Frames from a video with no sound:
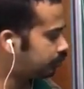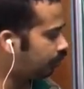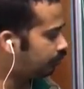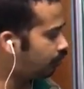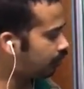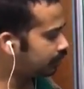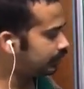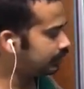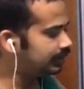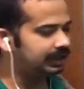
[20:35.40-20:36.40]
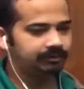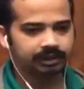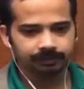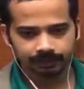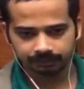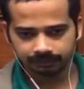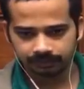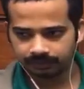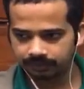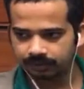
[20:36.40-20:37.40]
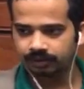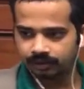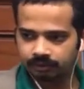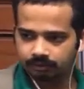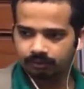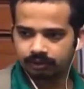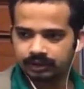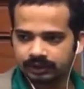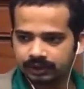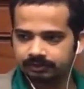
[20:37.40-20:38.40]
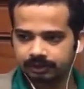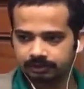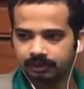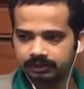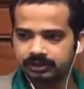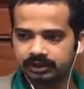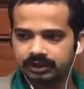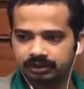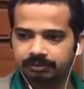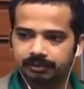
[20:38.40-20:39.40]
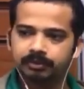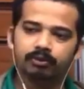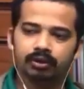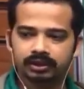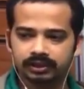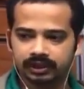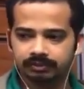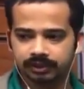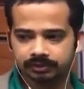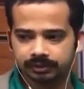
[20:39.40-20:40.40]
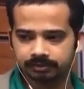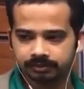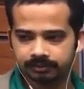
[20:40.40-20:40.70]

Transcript: So more than D minimum. More than D minimum. Uncertainty may be more than D minimum.